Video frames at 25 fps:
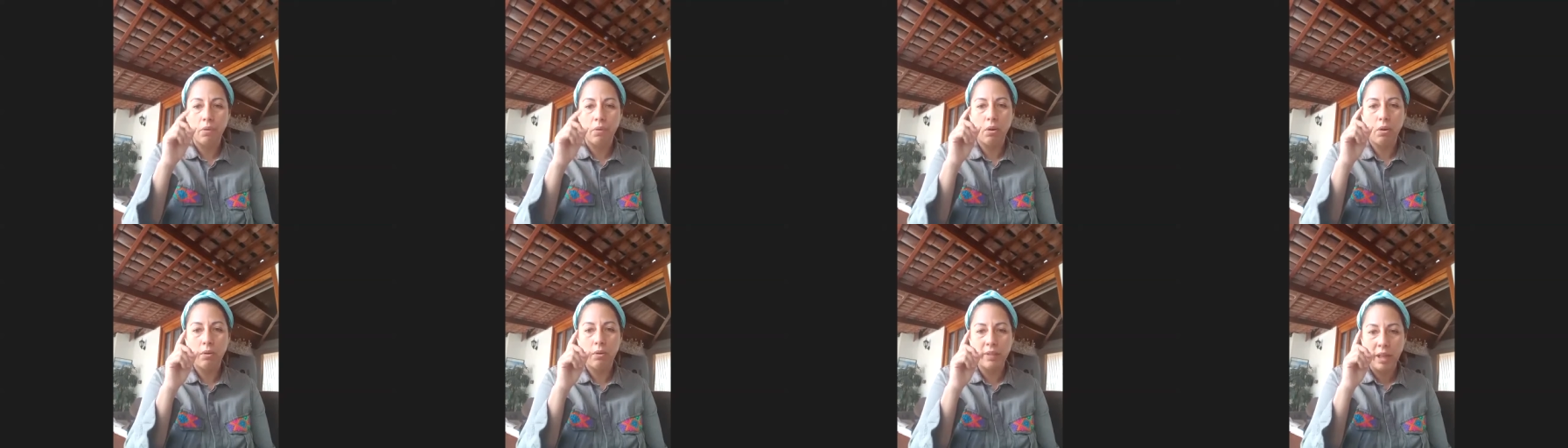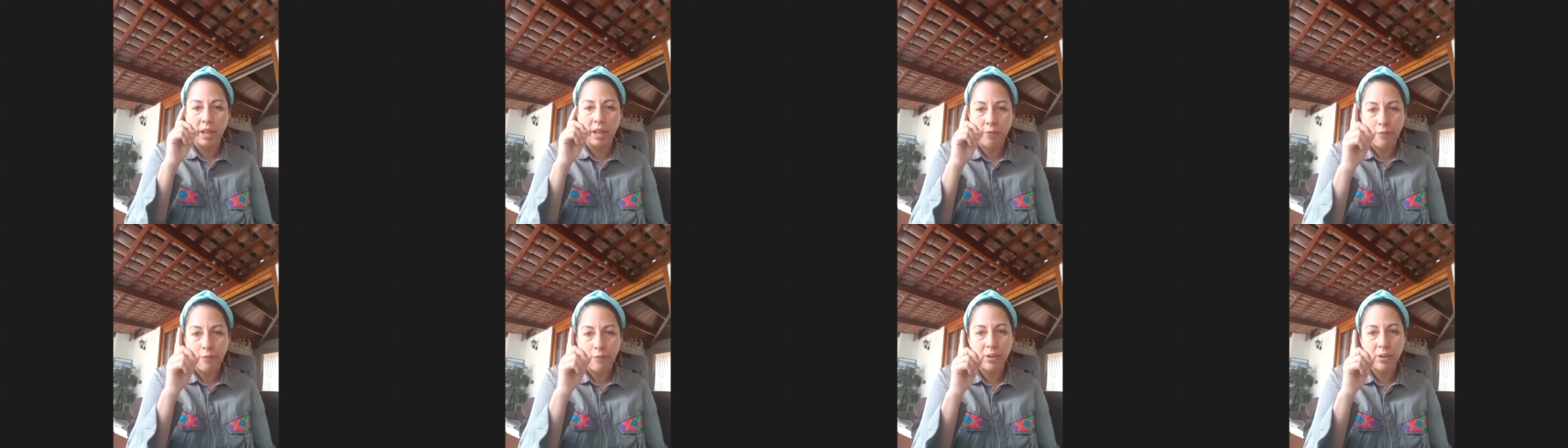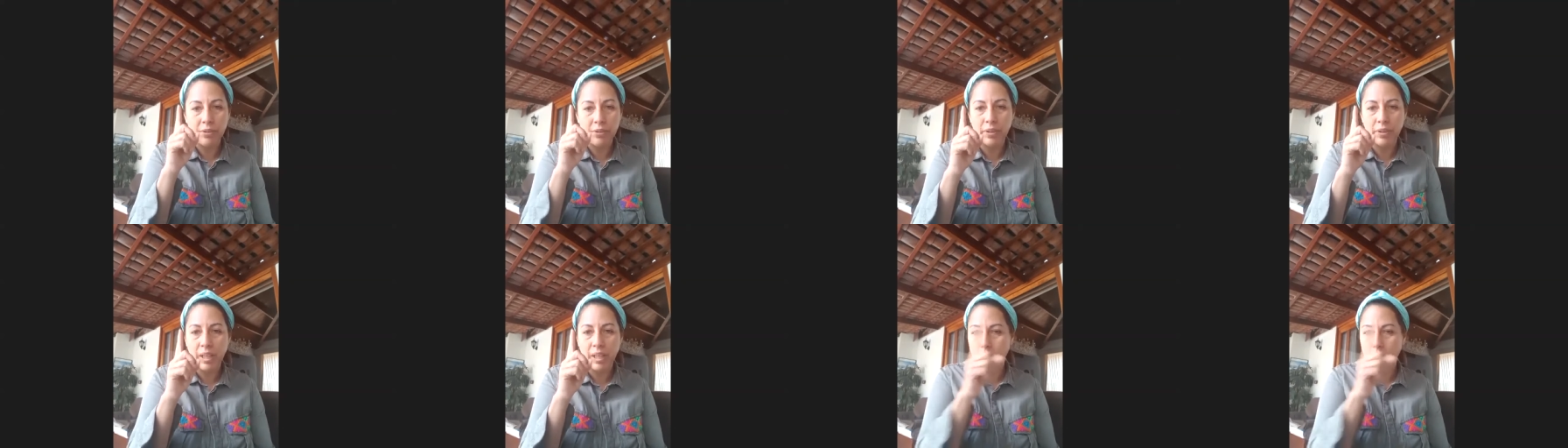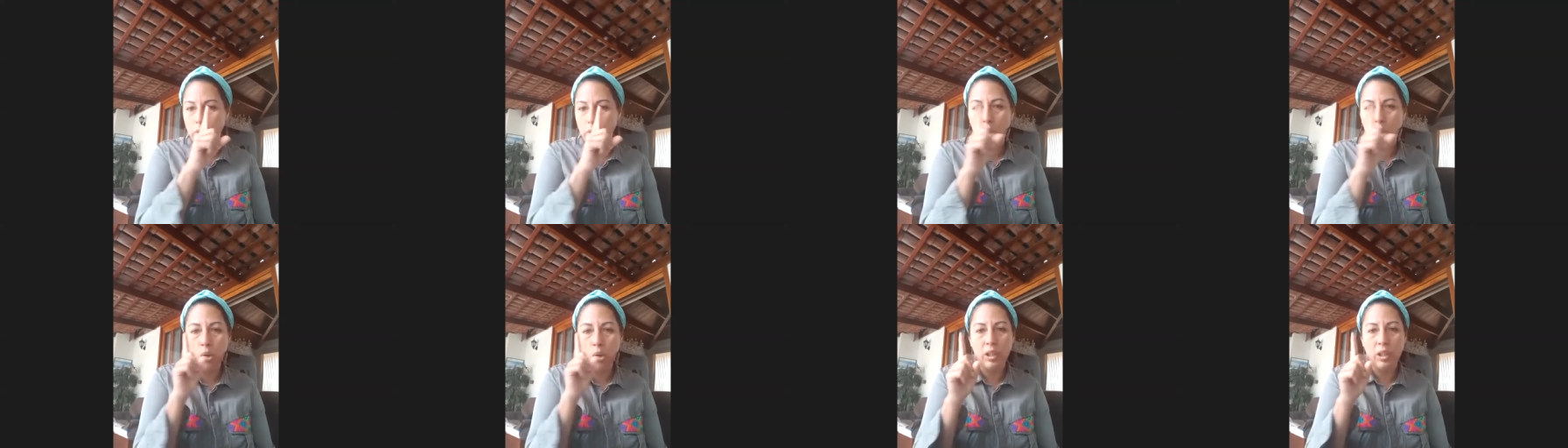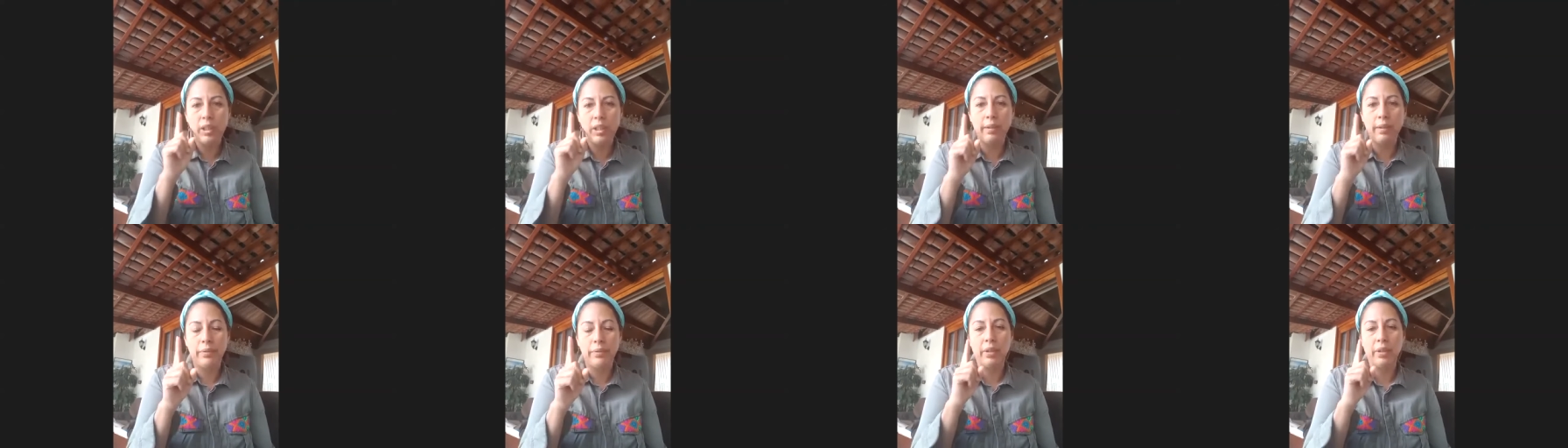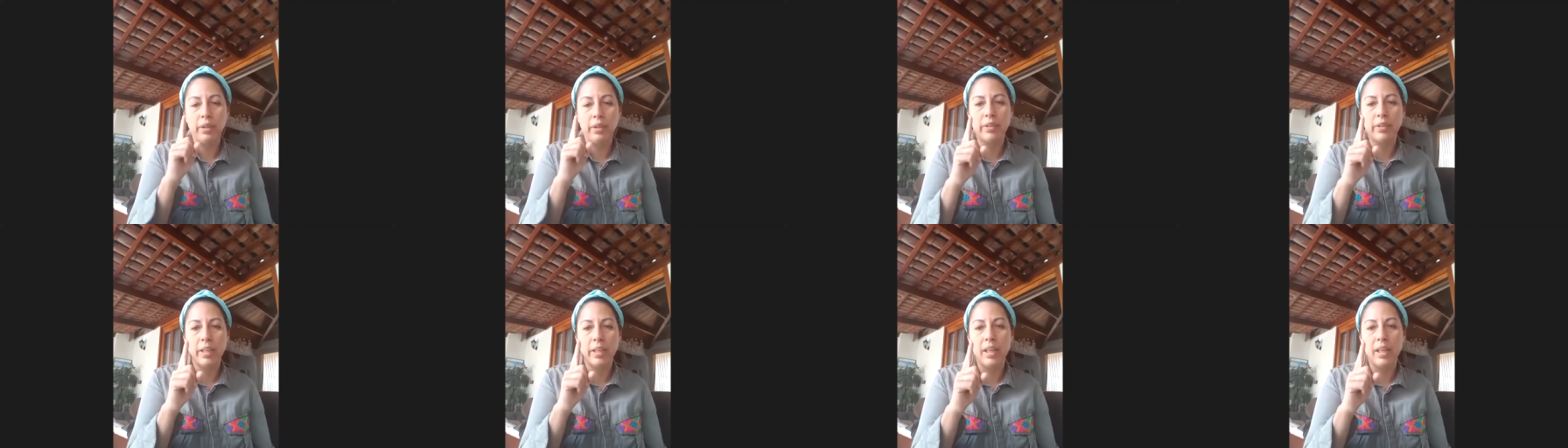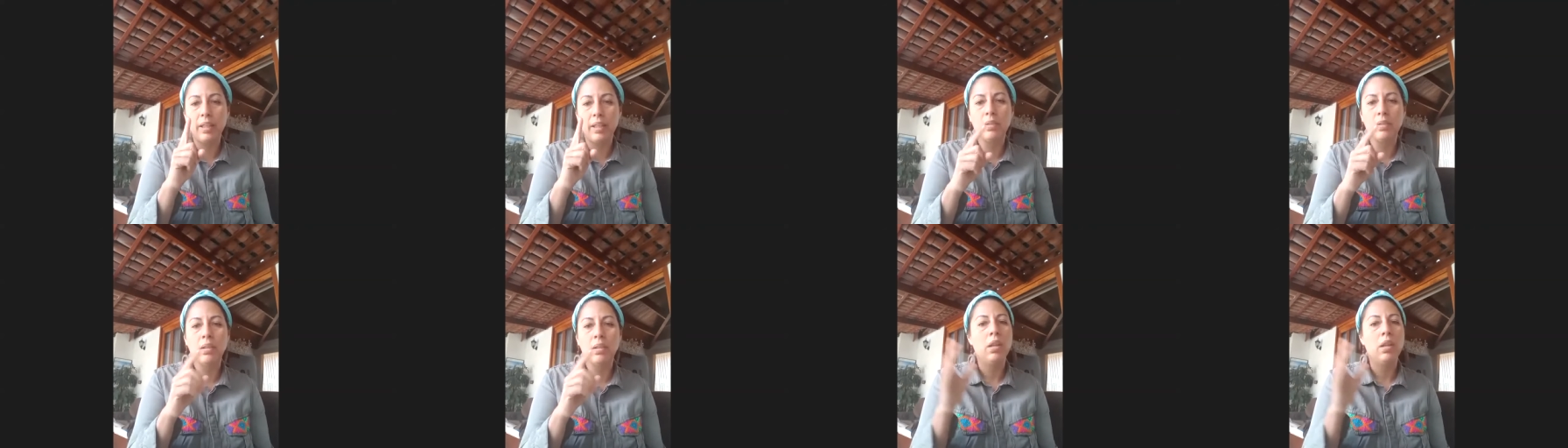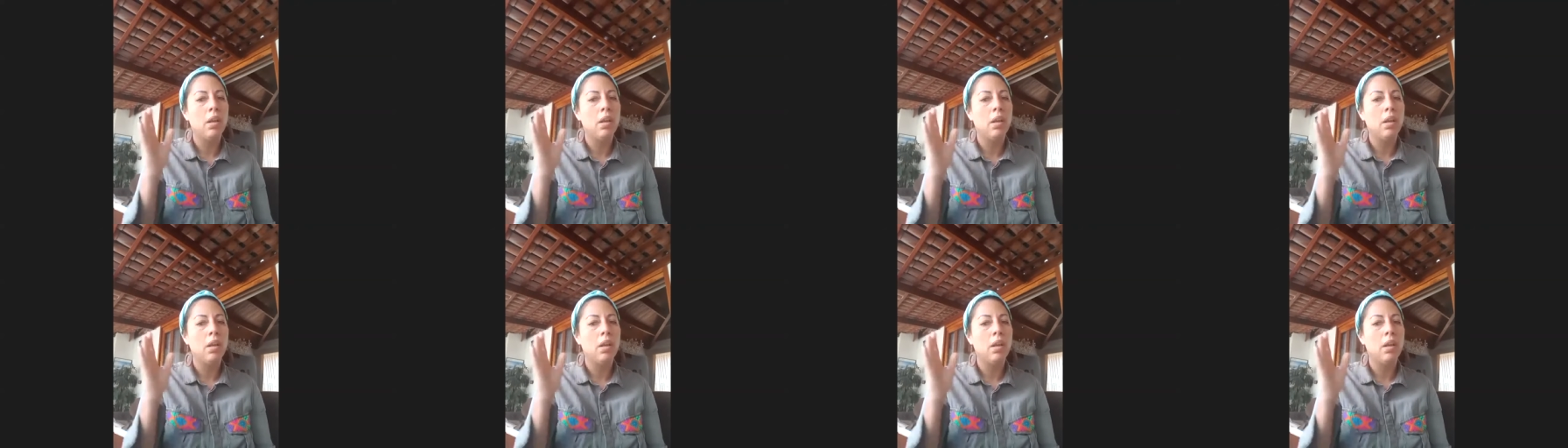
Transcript: the first case, only the first case,